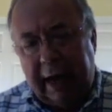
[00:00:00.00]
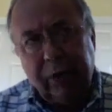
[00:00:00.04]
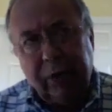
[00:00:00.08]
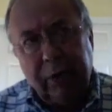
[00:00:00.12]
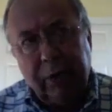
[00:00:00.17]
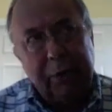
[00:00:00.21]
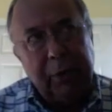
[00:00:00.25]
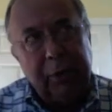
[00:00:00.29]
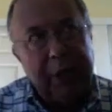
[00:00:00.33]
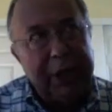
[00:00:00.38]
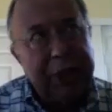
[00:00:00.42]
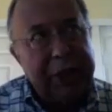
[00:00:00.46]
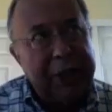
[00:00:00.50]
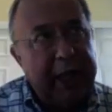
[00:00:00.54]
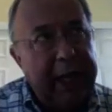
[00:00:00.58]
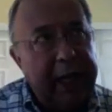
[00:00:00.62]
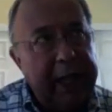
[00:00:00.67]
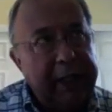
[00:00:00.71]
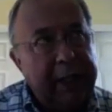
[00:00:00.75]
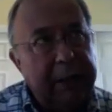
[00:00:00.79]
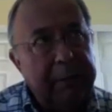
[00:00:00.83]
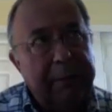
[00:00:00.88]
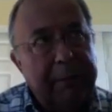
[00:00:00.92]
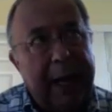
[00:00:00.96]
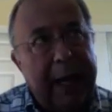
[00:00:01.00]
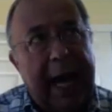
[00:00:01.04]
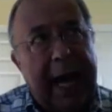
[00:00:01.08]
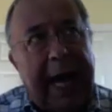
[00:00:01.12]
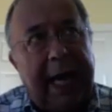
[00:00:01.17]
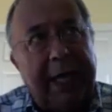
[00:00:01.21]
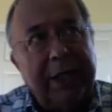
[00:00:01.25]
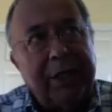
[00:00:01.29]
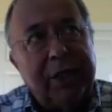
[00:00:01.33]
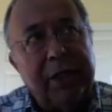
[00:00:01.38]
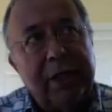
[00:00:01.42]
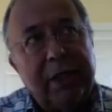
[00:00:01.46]
to appreciate the
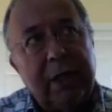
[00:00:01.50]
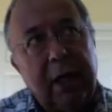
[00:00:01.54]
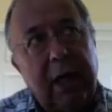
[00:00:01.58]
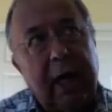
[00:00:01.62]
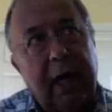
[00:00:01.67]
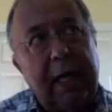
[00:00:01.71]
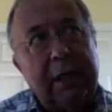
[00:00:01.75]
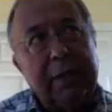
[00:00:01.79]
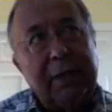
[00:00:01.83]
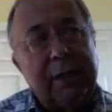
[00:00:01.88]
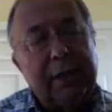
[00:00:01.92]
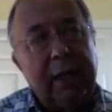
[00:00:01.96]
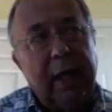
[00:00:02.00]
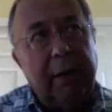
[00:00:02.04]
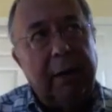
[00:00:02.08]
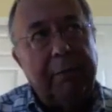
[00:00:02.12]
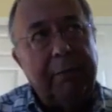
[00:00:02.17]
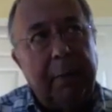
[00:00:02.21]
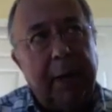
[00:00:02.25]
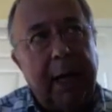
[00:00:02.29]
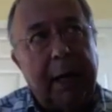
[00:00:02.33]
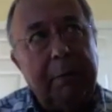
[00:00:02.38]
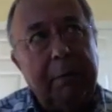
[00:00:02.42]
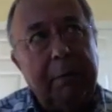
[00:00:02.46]
badges concept by